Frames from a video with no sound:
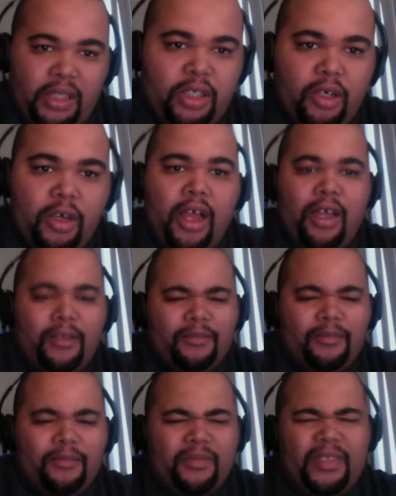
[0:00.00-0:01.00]
So,
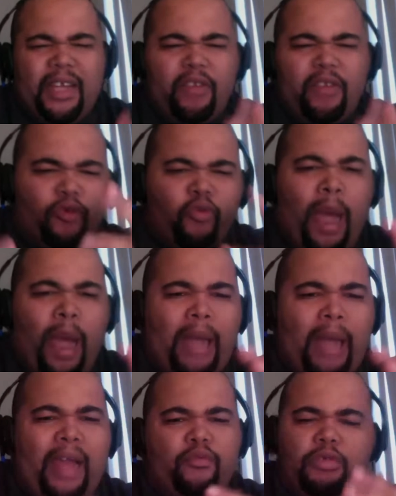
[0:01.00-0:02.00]
and while
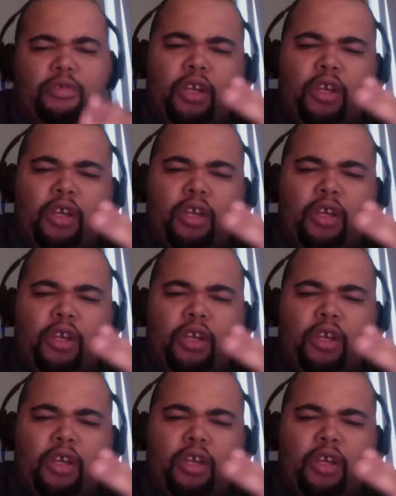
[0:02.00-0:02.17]
I've